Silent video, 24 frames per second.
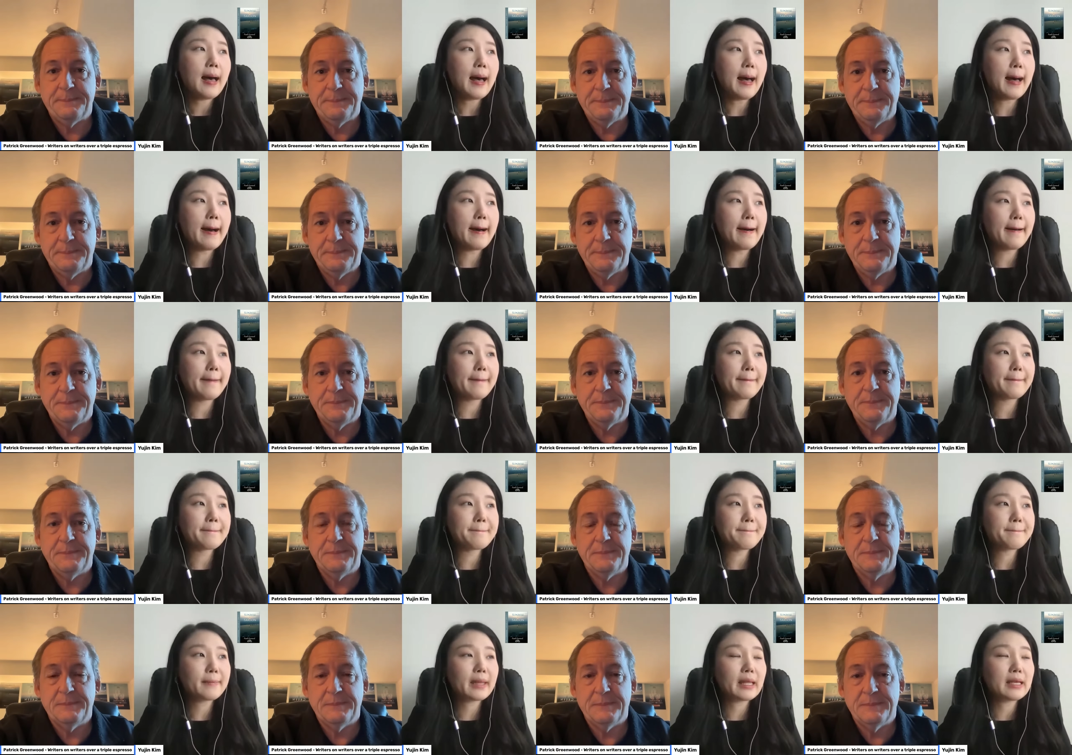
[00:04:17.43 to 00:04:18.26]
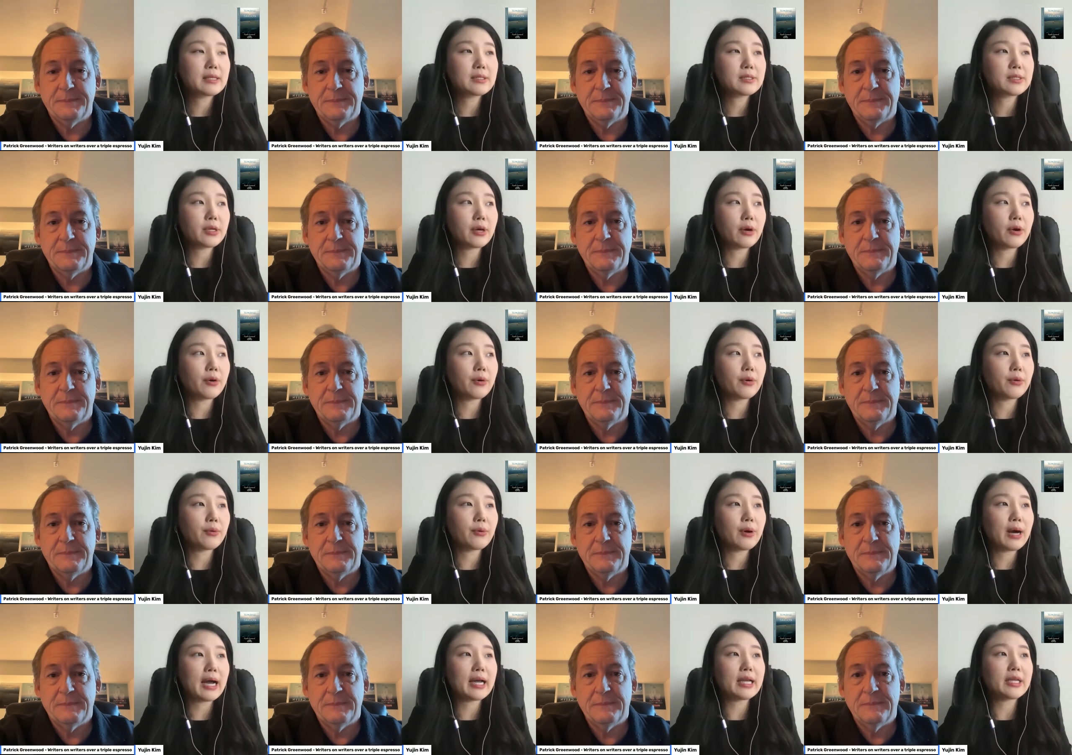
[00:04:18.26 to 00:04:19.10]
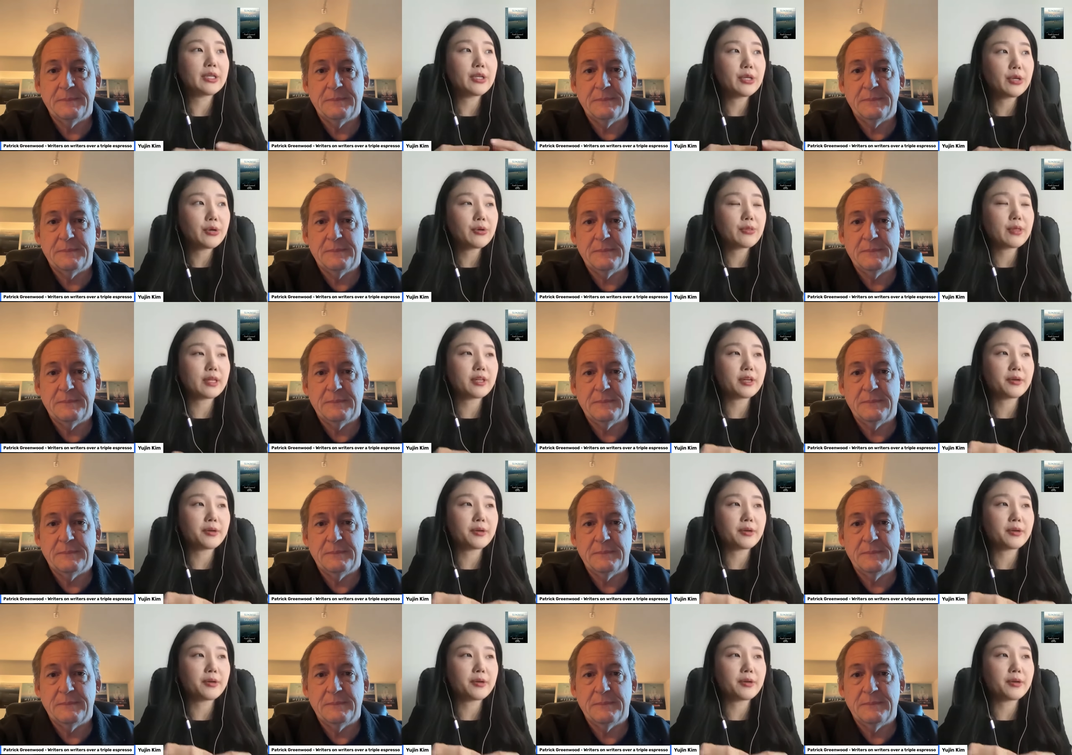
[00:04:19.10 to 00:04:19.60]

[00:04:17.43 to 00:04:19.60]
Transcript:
Speaker 1: Um, so I knew